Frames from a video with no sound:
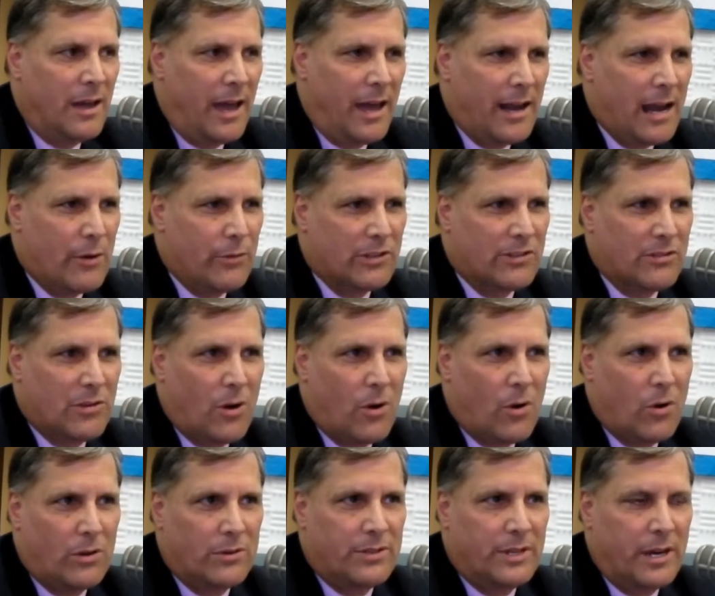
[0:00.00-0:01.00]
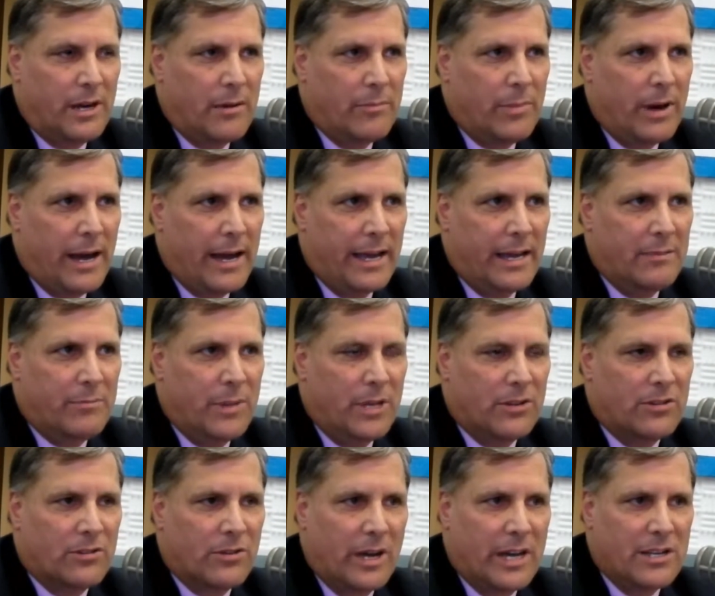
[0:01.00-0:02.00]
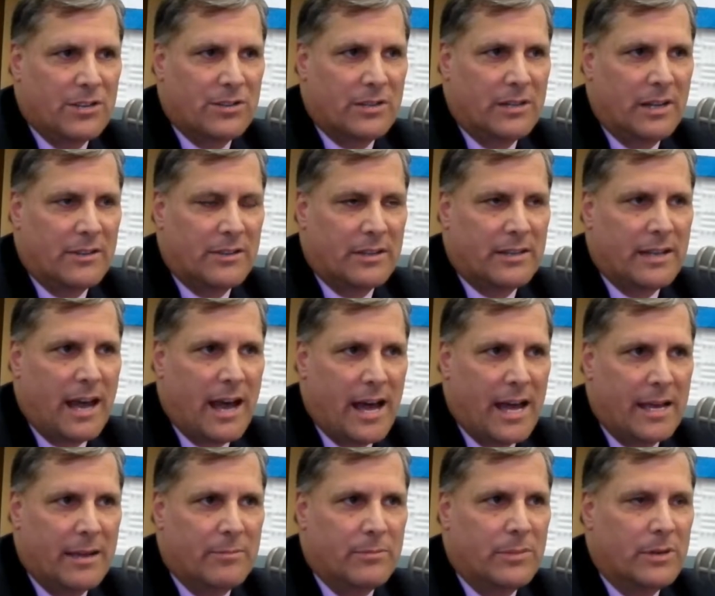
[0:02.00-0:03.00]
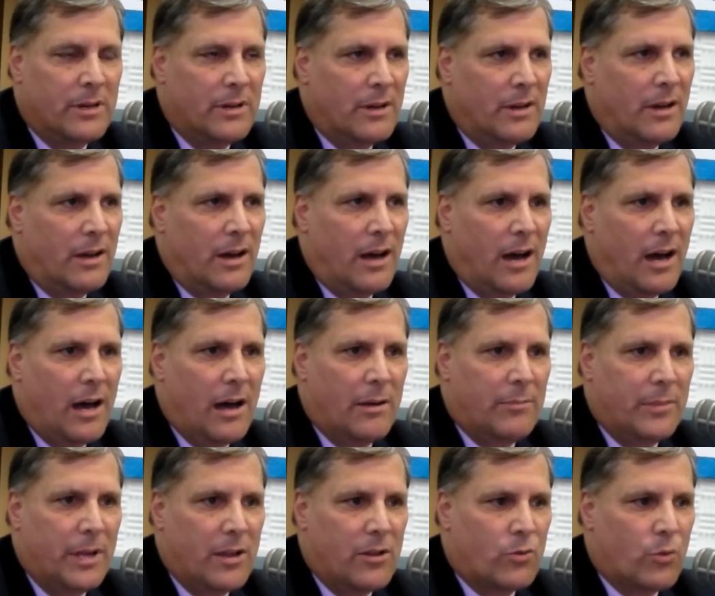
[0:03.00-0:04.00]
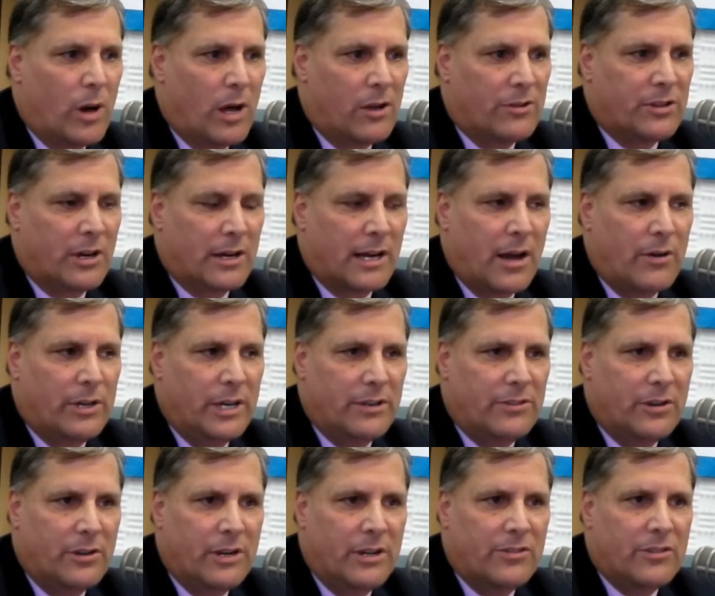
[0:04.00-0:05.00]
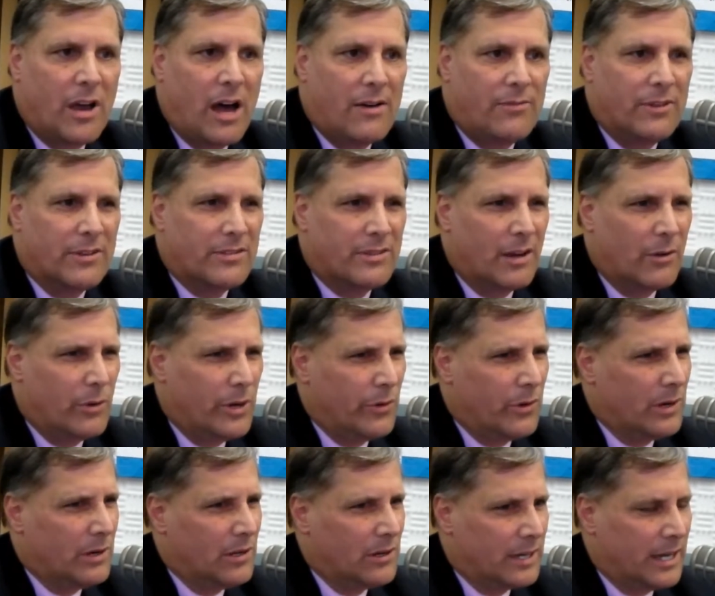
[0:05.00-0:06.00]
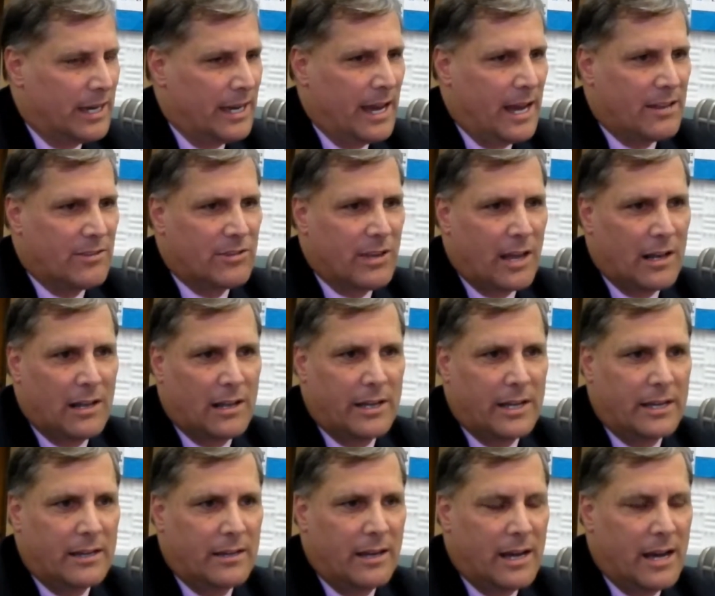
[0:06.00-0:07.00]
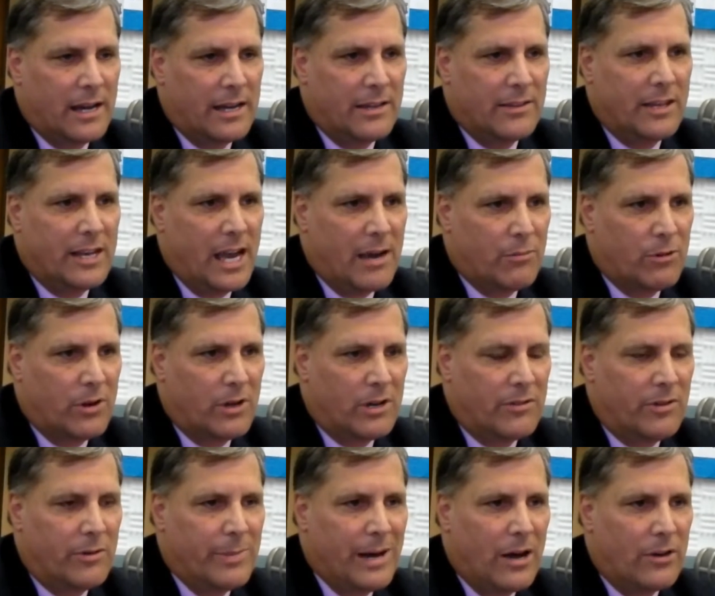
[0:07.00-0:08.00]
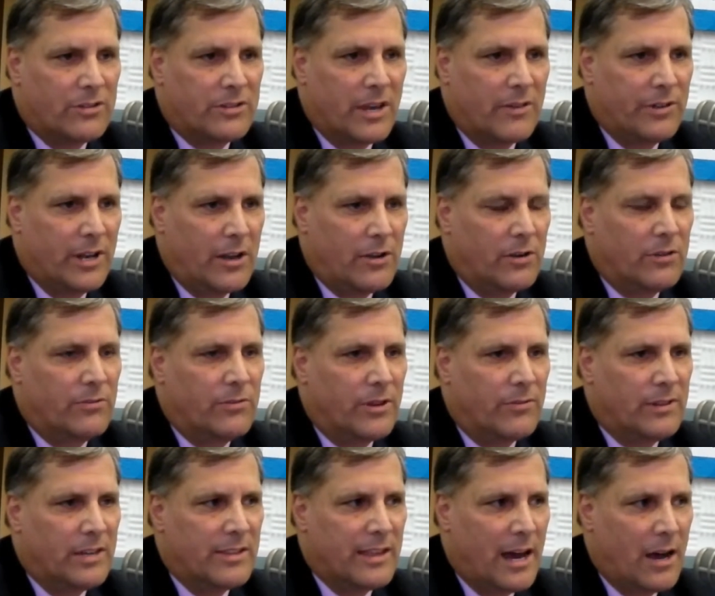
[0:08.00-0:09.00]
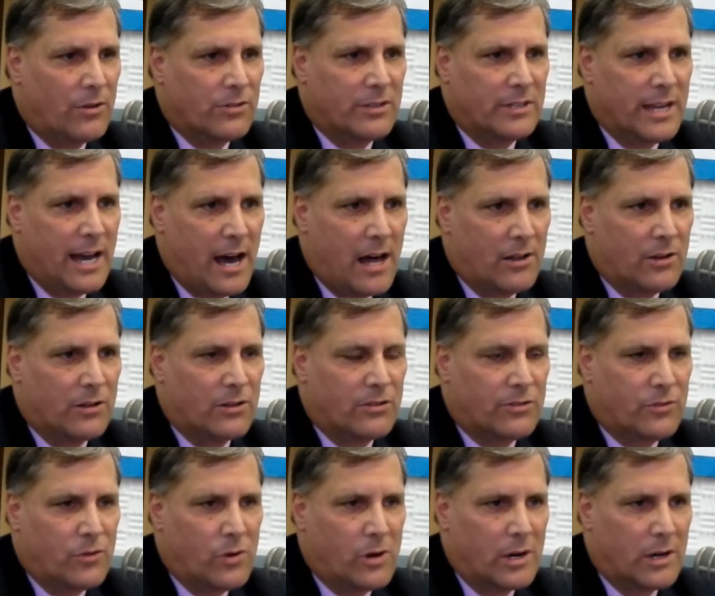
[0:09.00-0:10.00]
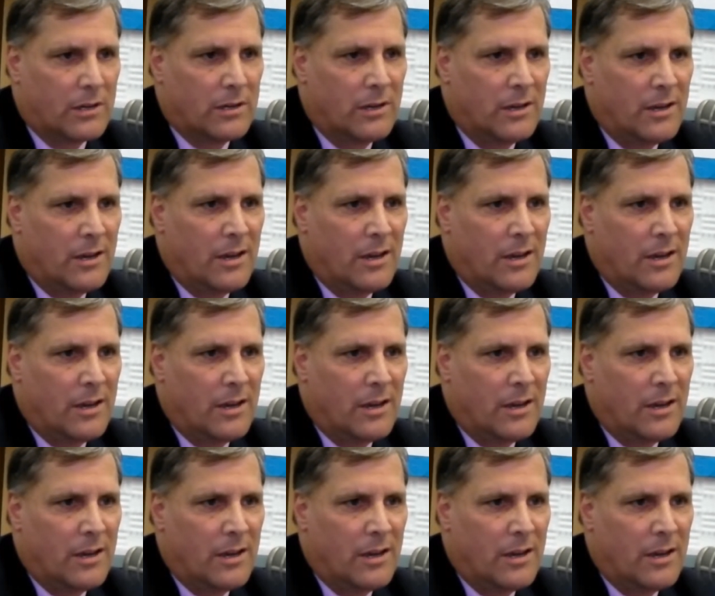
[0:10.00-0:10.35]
And I was told by administration at the time, as well as our county attorney's office, that we were looking at settling in the neighborhood of about $750,000 for